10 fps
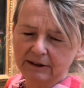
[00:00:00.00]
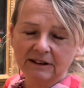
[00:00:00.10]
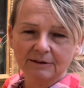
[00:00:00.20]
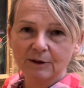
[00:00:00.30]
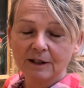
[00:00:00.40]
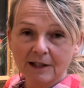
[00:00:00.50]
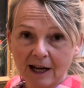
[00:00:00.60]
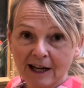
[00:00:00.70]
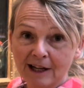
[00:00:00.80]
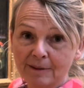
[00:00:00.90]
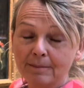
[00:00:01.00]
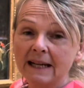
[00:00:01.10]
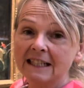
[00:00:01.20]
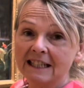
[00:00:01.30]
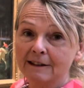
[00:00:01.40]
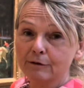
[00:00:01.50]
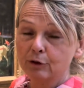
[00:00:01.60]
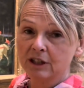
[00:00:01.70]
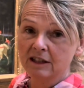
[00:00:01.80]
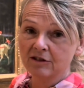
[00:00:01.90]
was painted in the
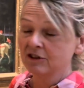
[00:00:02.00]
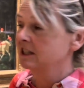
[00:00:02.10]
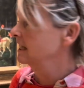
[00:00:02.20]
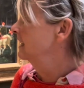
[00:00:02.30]
1400s.